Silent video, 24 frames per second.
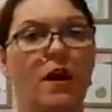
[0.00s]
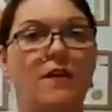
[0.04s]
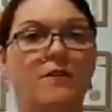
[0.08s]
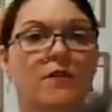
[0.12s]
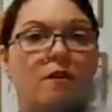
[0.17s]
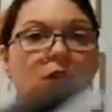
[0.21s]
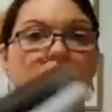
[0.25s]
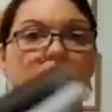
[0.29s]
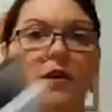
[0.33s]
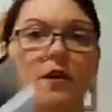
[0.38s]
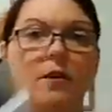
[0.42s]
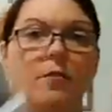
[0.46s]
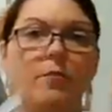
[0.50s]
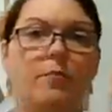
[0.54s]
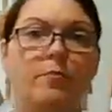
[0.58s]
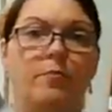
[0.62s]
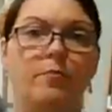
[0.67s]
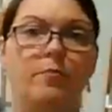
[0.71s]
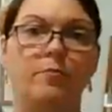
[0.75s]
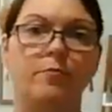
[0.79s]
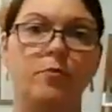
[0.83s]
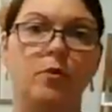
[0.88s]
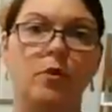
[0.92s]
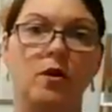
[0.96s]
I have a
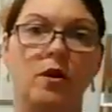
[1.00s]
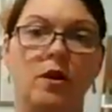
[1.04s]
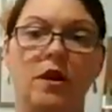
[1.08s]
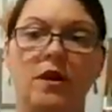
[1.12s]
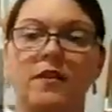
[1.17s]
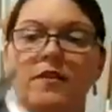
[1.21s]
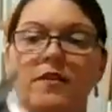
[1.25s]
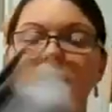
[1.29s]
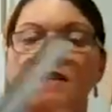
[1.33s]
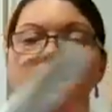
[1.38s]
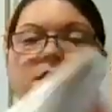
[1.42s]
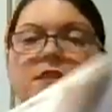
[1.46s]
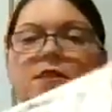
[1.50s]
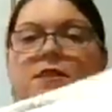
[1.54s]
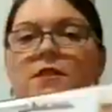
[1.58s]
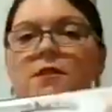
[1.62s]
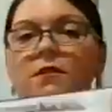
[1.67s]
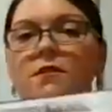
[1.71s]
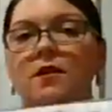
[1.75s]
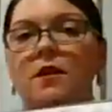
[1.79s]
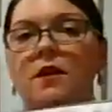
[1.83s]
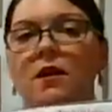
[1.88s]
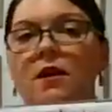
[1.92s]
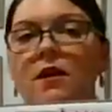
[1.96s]
book like
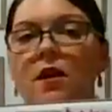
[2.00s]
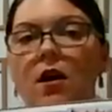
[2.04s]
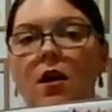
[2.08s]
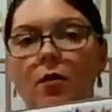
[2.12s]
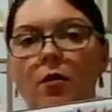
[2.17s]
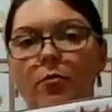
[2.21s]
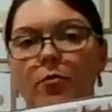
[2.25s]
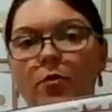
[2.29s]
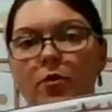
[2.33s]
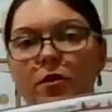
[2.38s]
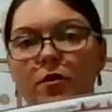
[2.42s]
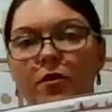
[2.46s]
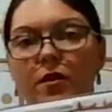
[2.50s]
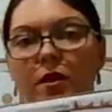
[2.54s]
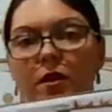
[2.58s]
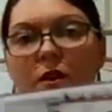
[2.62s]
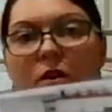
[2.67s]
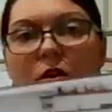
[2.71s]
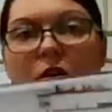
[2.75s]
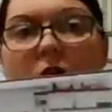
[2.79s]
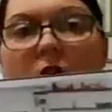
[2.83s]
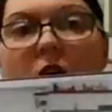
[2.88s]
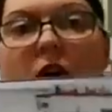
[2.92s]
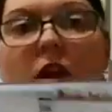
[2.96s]
this, an art book that I
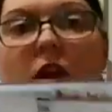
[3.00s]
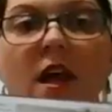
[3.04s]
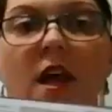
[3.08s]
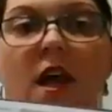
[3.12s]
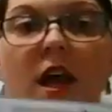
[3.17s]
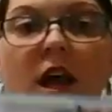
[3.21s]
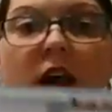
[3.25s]
got,